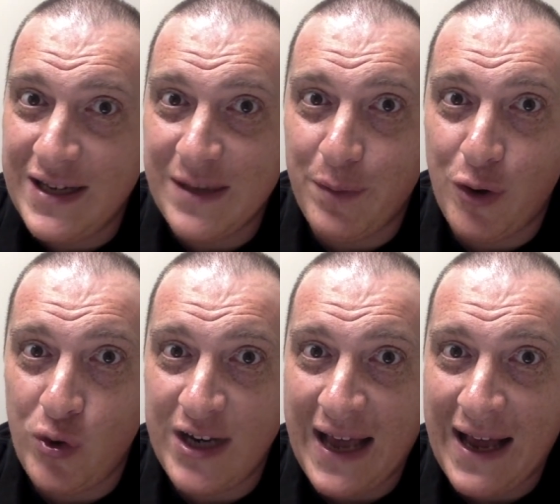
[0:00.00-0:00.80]
his
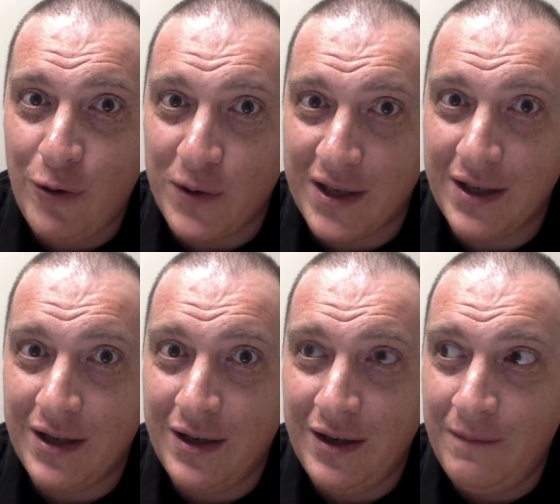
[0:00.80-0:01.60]
opponent out,
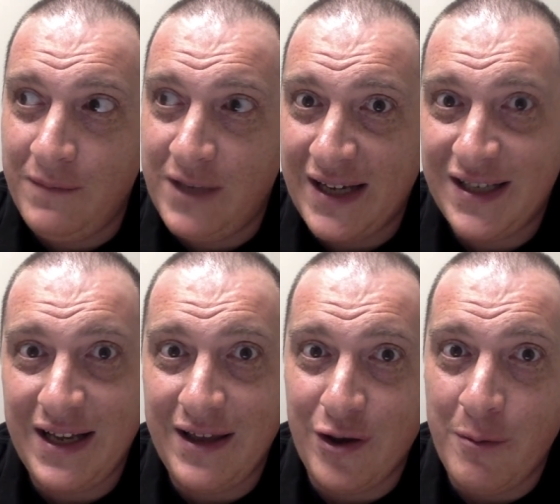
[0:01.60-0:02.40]

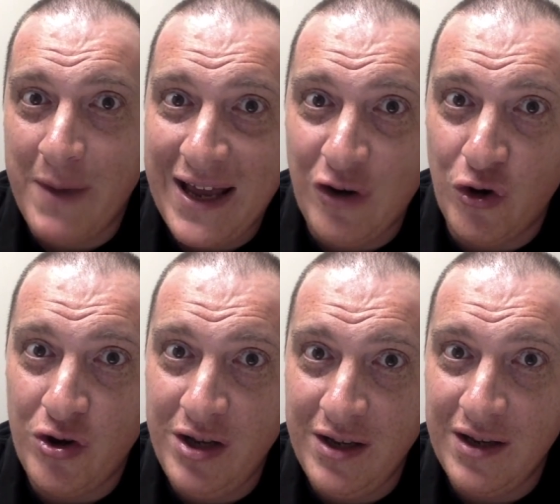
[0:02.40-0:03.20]
testing their
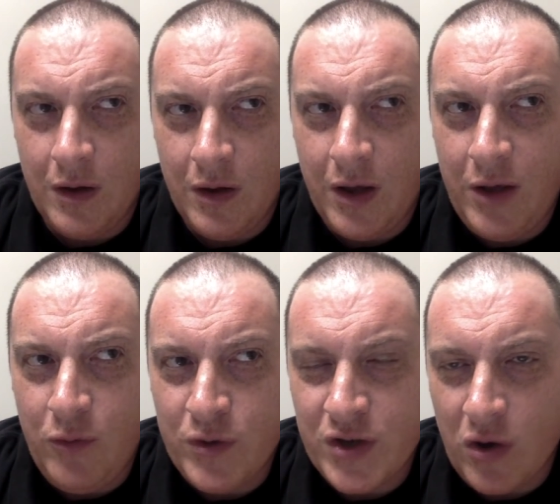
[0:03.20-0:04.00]
manhood. He
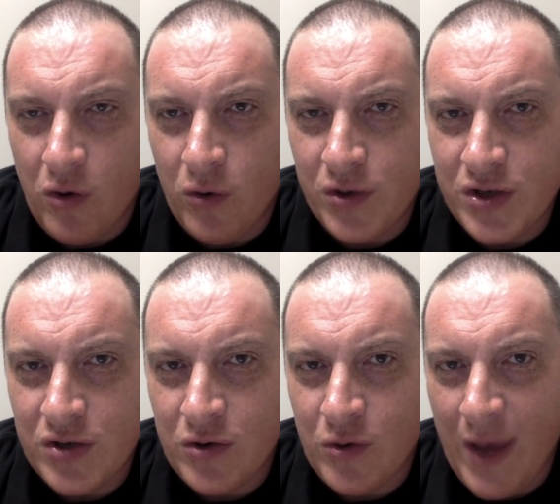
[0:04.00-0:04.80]
was
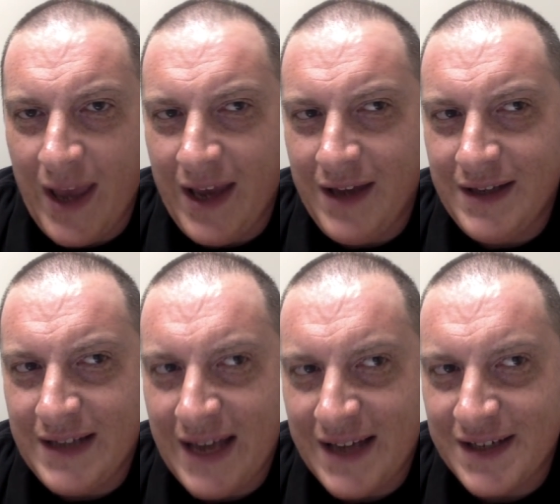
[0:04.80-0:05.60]
also a
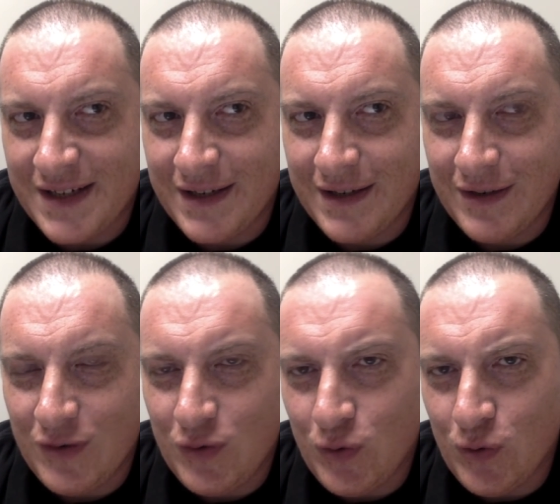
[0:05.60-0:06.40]
test
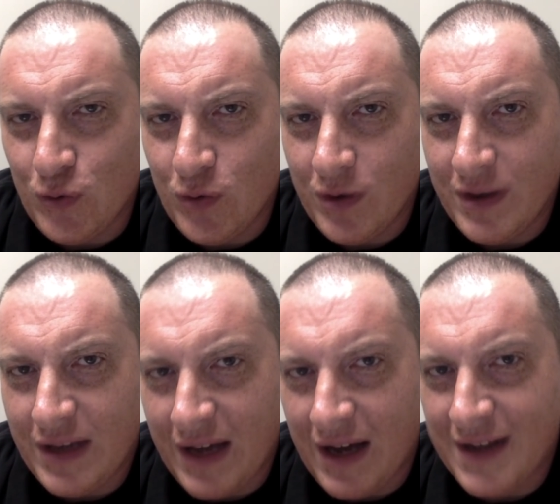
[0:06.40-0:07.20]
to the
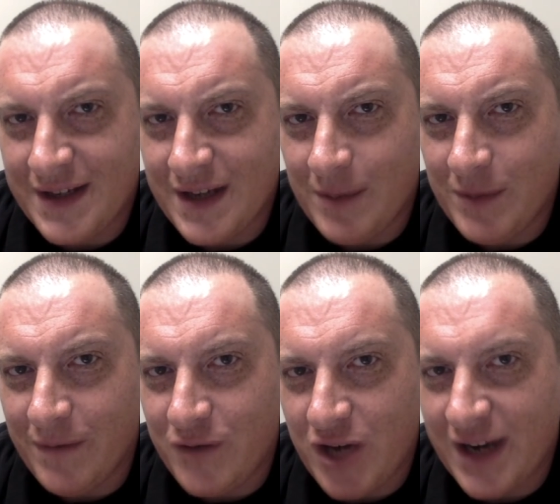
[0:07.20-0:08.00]
concept
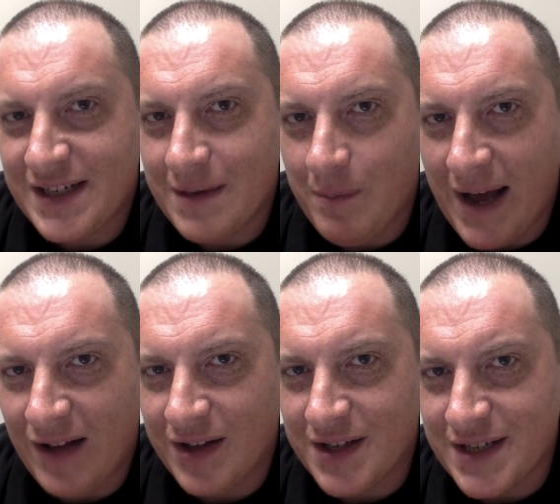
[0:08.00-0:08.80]
of checks and
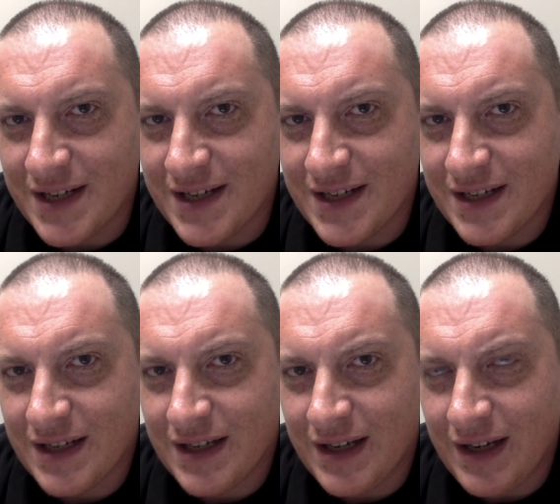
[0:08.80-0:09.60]
balances
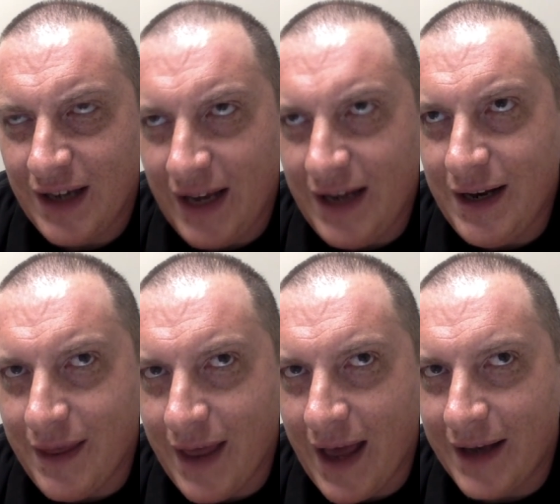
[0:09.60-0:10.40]
in
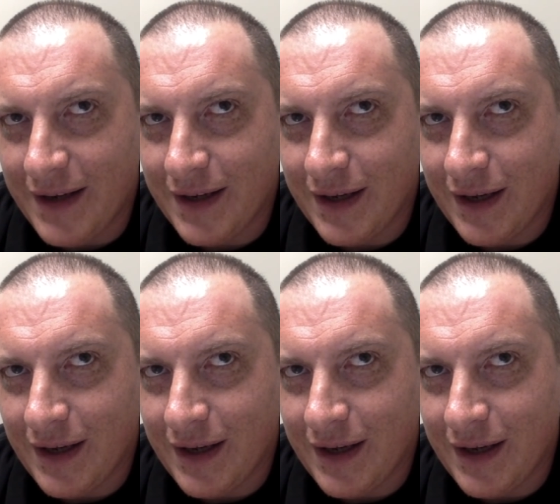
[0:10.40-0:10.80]
that